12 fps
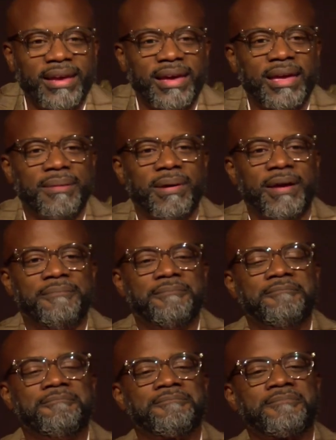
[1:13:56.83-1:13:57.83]

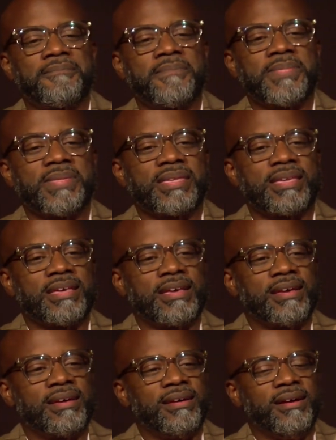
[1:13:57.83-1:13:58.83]

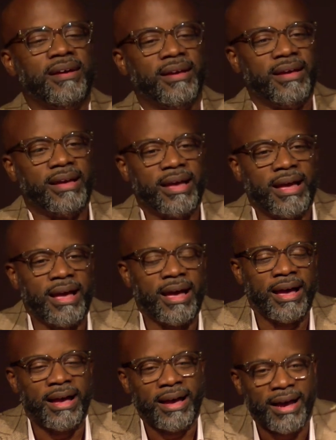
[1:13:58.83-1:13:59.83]

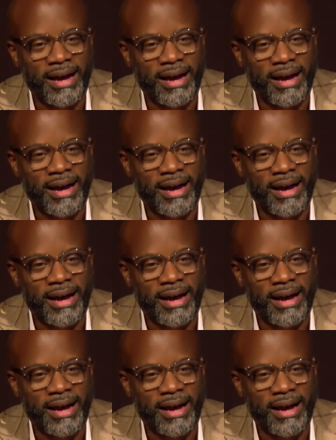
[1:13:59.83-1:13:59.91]
Amen.